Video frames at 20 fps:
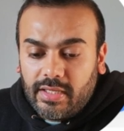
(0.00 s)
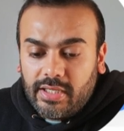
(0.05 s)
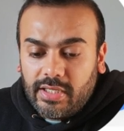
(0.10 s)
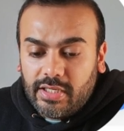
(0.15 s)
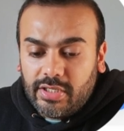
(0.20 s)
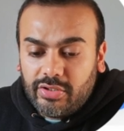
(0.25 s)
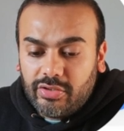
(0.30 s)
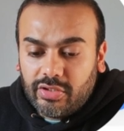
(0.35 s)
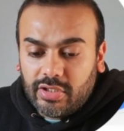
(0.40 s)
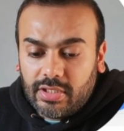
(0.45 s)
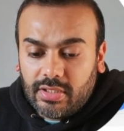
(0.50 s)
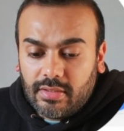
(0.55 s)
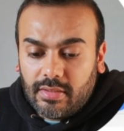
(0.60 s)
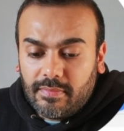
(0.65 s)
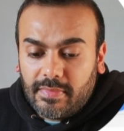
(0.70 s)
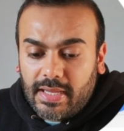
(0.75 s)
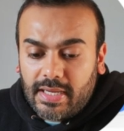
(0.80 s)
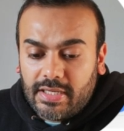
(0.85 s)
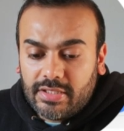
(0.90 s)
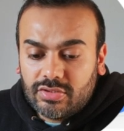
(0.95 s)
Here you
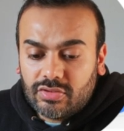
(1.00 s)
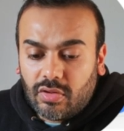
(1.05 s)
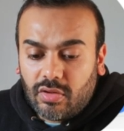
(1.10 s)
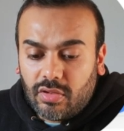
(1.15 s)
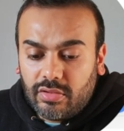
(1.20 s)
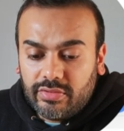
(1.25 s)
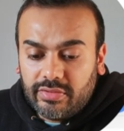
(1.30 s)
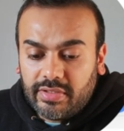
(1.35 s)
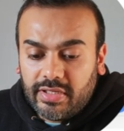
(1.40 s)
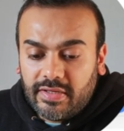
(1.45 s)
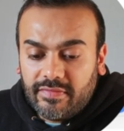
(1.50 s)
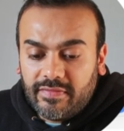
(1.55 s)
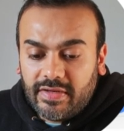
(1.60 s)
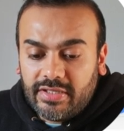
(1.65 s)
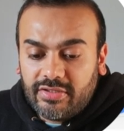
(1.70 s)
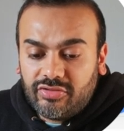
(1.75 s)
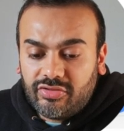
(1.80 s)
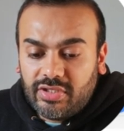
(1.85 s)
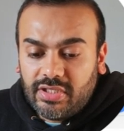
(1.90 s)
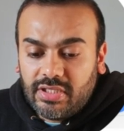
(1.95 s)
can manage all your
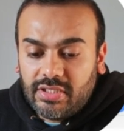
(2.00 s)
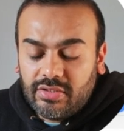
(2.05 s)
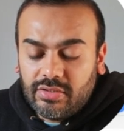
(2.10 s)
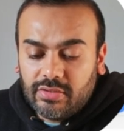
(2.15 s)
inventory.